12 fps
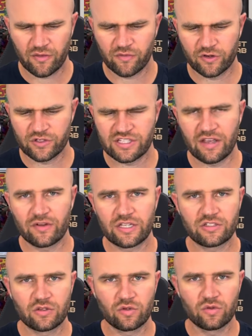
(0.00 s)
them for
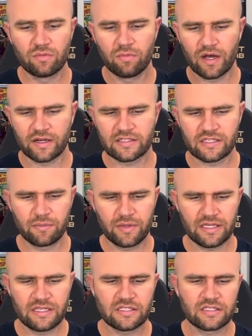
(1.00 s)
seventy-two bucks a
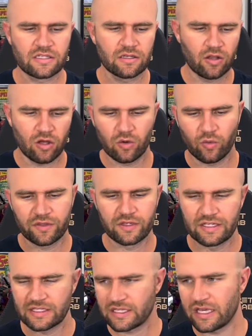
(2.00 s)
piece, along with the
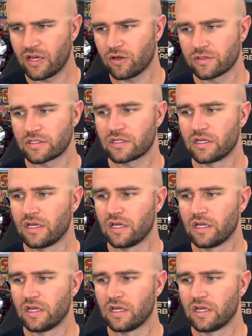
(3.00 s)
discounts.